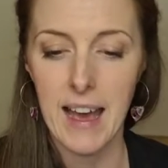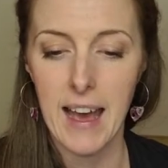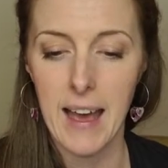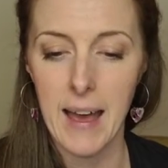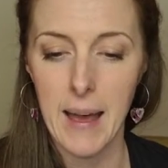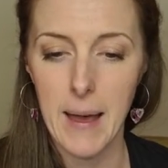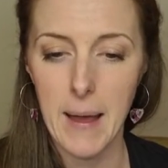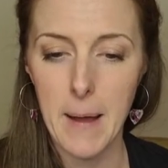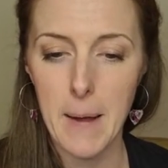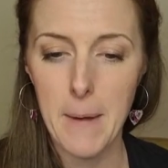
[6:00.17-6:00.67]

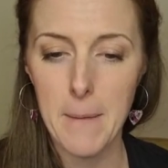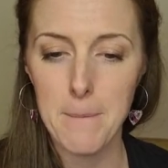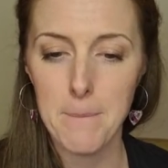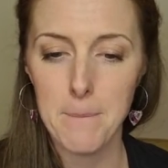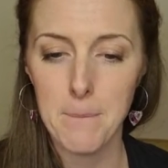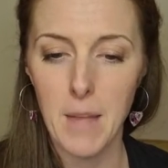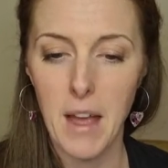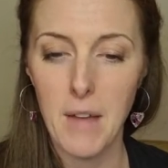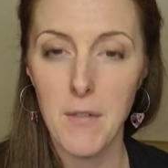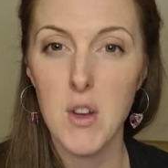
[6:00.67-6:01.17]

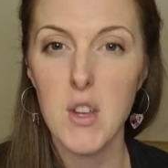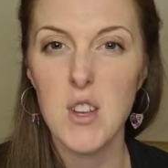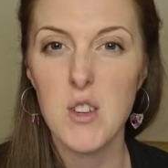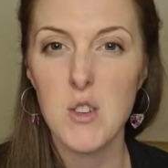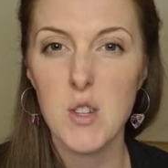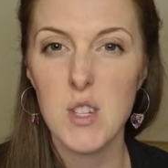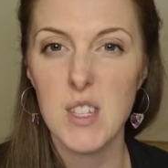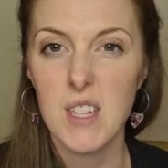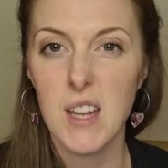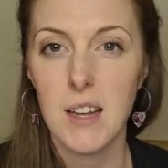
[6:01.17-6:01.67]
I've only
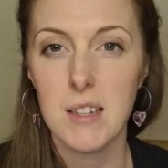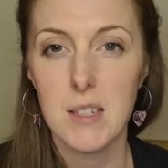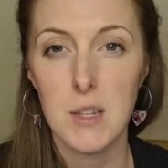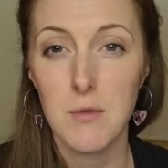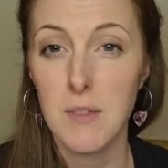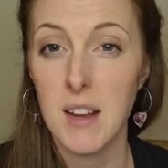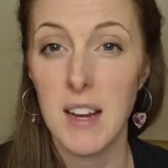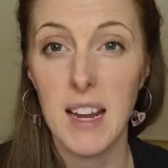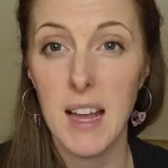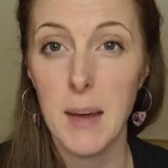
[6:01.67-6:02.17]
just
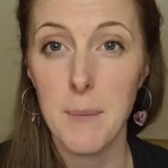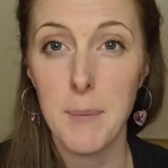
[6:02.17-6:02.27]
started really.